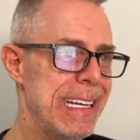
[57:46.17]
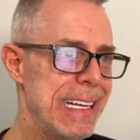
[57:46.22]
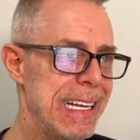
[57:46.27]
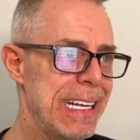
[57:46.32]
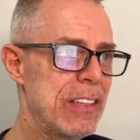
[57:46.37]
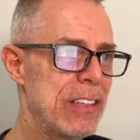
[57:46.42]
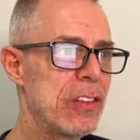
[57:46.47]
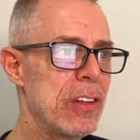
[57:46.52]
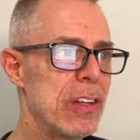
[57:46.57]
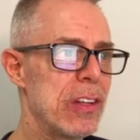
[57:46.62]

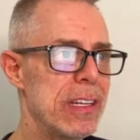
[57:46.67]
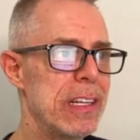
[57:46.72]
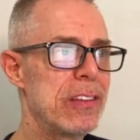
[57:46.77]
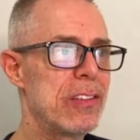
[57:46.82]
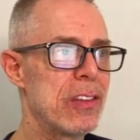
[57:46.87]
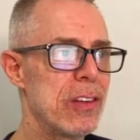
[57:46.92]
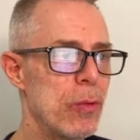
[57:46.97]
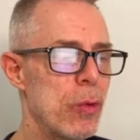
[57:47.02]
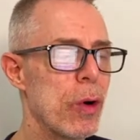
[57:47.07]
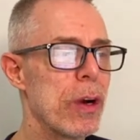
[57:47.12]
It's
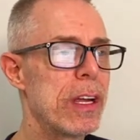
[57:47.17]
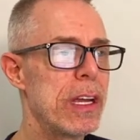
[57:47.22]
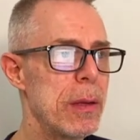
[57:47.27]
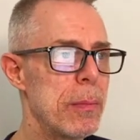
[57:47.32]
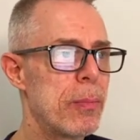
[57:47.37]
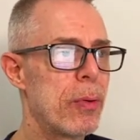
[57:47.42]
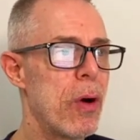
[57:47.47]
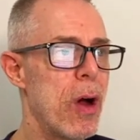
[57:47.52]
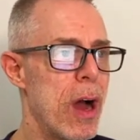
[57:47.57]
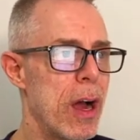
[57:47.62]
a work
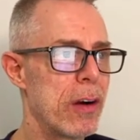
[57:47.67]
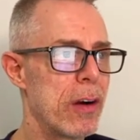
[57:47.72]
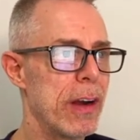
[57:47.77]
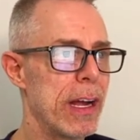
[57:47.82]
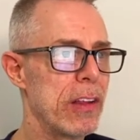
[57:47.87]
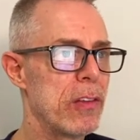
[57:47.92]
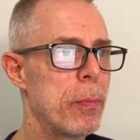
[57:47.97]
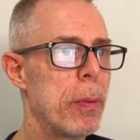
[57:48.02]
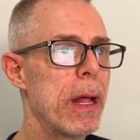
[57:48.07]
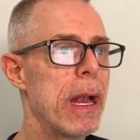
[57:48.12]
in
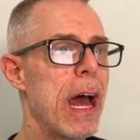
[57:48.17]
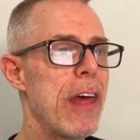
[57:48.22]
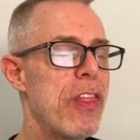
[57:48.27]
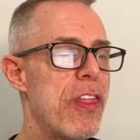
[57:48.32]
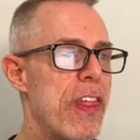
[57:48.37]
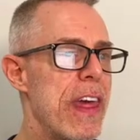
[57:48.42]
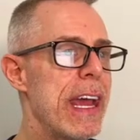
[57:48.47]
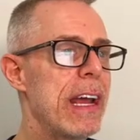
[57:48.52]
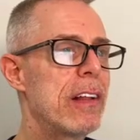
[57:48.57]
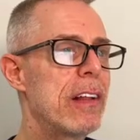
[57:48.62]
progress, but I
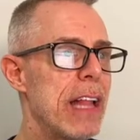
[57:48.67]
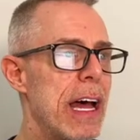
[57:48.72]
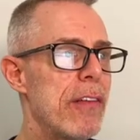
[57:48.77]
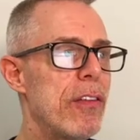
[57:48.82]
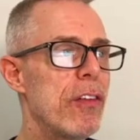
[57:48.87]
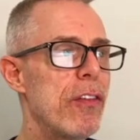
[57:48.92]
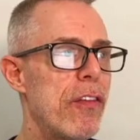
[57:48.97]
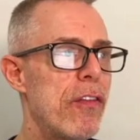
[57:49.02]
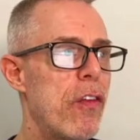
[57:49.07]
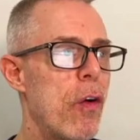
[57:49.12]
think
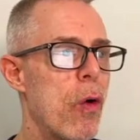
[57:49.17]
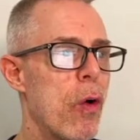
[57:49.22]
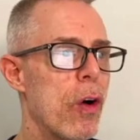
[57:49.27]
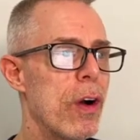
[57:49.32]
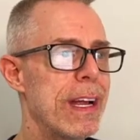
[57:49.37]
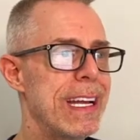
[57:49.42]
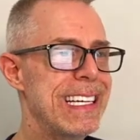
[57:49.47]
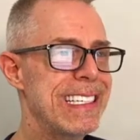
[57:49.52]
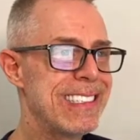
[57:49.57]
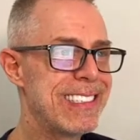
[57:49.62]
level
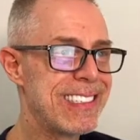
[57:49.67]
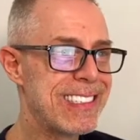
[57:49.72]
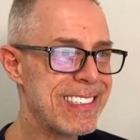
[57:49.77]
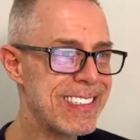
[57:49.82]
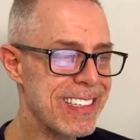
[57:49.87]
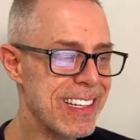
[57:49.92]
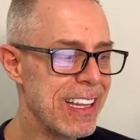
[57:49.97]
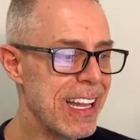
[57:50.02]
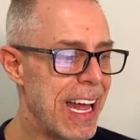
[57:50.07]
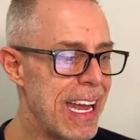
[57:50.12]
4 is
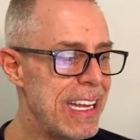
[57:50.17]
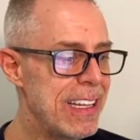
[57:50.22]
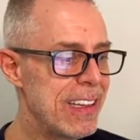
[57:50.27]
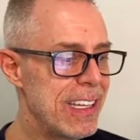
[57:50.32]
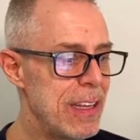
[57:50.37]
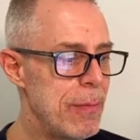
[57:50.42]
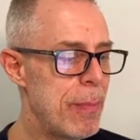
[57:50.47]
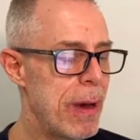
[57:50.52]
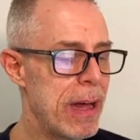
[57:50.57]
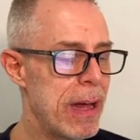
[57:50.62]

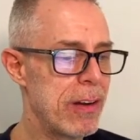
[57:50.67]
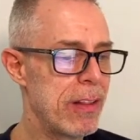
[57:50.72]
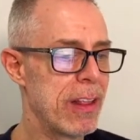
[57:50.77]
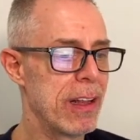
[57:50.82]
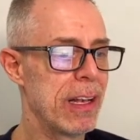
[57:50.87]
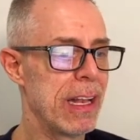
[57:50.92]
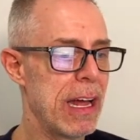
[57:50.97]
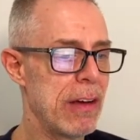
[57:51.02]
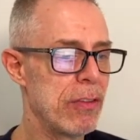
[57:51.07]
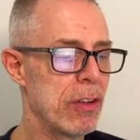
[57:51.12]
slightly better
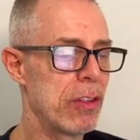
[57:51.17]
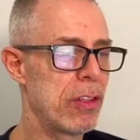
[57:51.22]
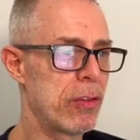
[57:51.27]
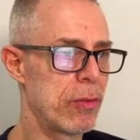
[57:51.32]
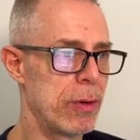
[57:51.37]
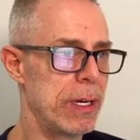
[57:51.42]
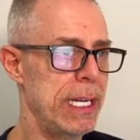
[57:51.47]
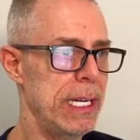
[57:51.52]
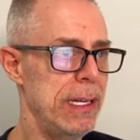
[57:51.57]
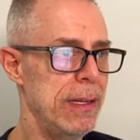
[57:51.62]
than level
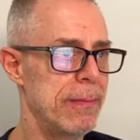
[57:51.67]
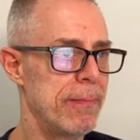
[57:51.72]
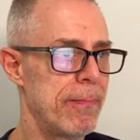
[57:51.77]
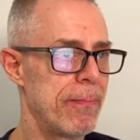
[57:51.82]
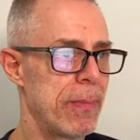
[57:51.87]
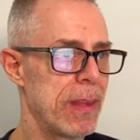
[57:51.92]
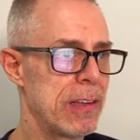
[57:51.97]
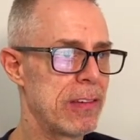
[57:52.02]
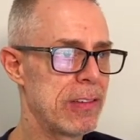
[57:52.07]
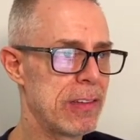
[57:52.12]
3.
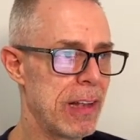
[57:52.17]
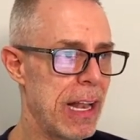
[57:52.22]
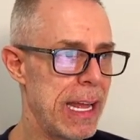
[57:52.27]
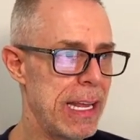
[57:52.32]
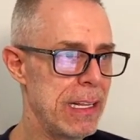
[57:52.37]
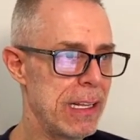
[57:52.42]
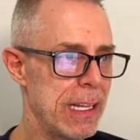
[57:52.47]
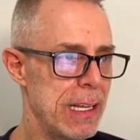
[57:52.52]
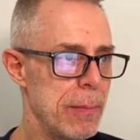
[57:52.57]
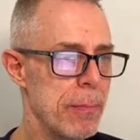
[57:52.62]

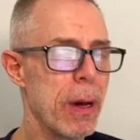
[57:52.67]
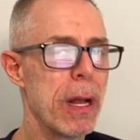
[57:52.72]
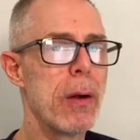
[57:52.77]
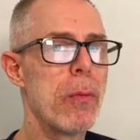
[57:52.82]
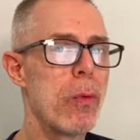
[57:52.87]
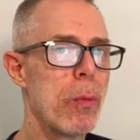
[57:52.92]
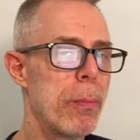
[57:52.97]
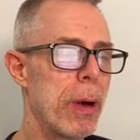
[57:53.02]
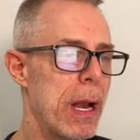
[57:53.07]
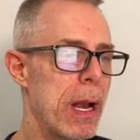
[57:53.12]
Slightly, but
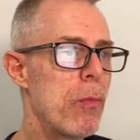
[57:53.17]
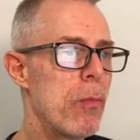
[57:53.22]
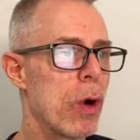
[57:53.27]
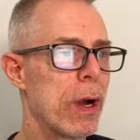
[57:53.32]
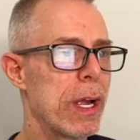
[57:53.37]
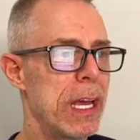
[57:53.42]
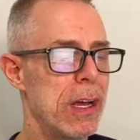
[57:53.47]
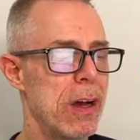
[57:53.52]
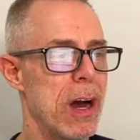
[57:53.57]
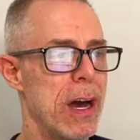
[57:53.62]
I'm
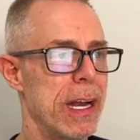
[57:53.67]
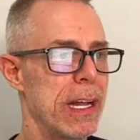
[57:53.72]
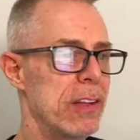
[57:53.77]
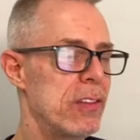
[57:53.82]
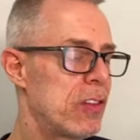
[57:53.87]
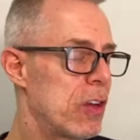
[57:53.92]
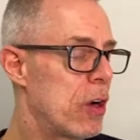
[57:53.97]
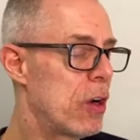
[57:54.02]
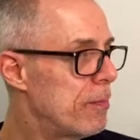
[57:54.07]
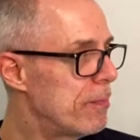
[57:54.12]
working on it.
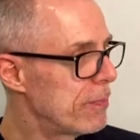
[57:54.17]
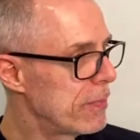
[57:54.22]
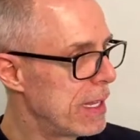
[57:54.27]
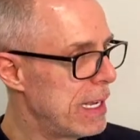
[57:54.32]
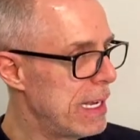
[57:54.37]
So